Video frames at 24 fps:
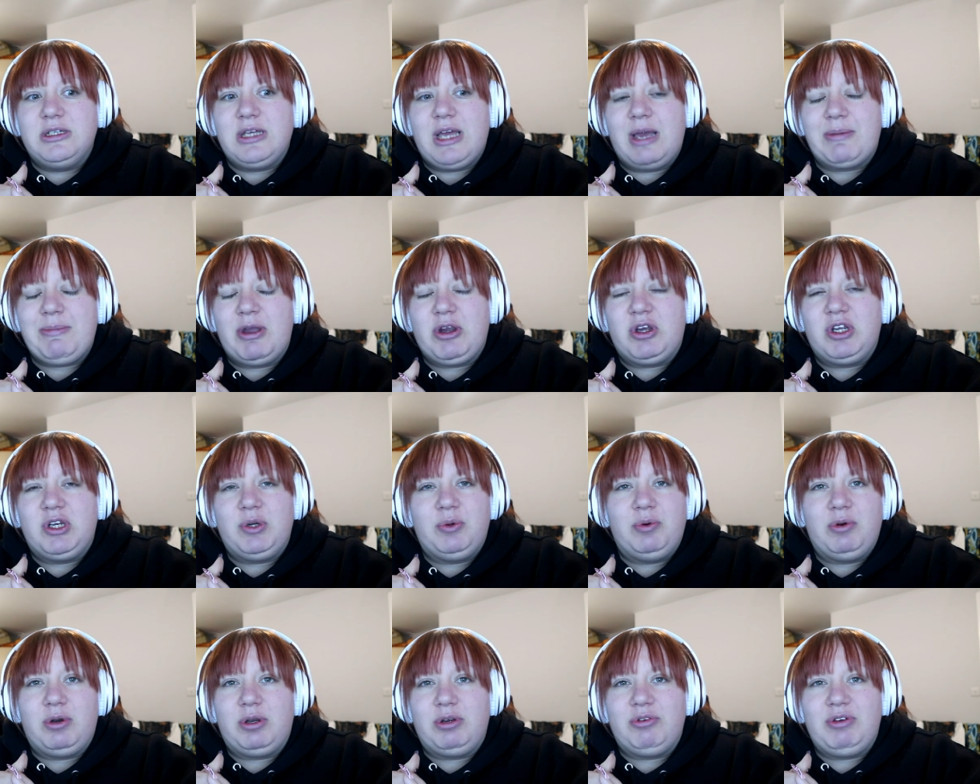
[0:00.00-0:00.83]
Am I going to
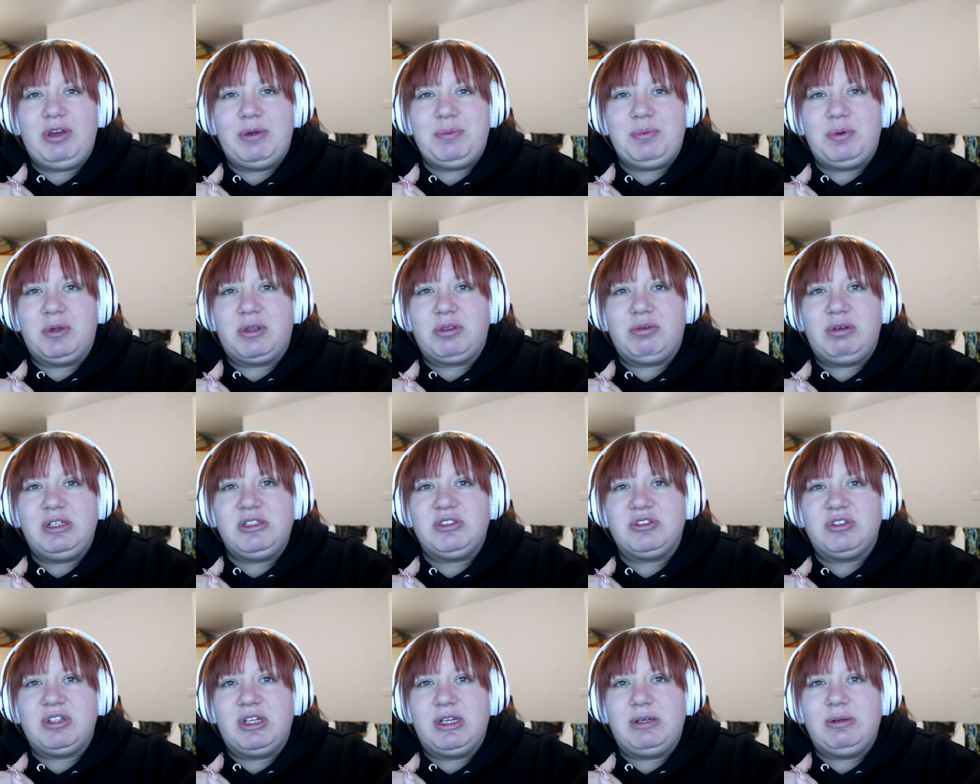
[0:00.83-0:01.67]
want to read book three
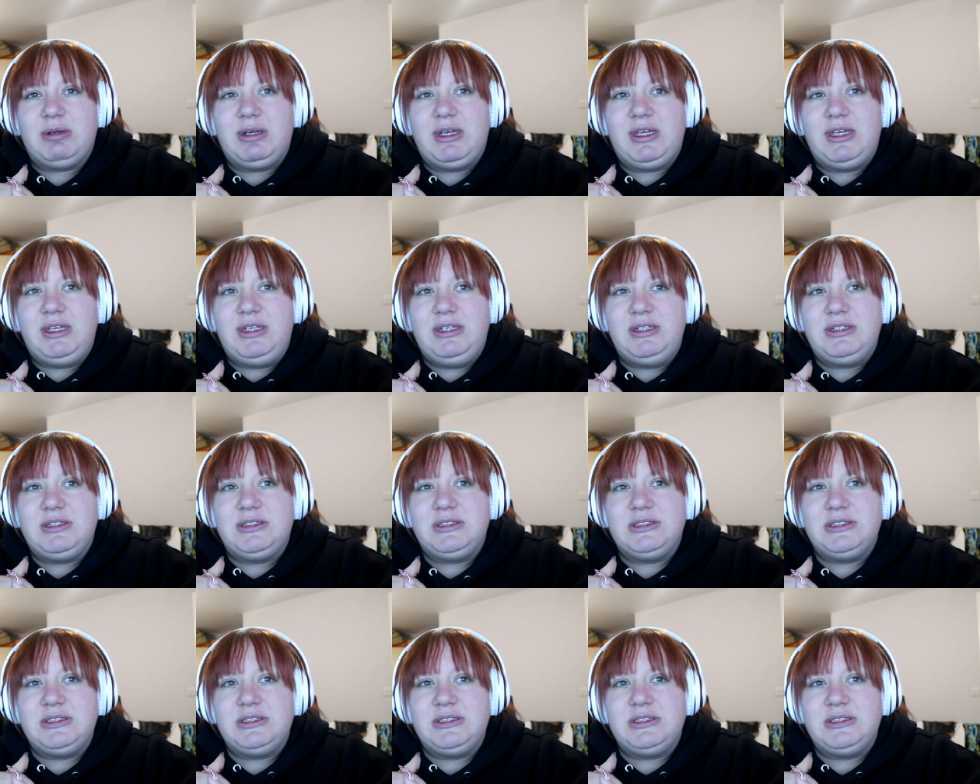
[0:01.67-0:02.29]
straight away?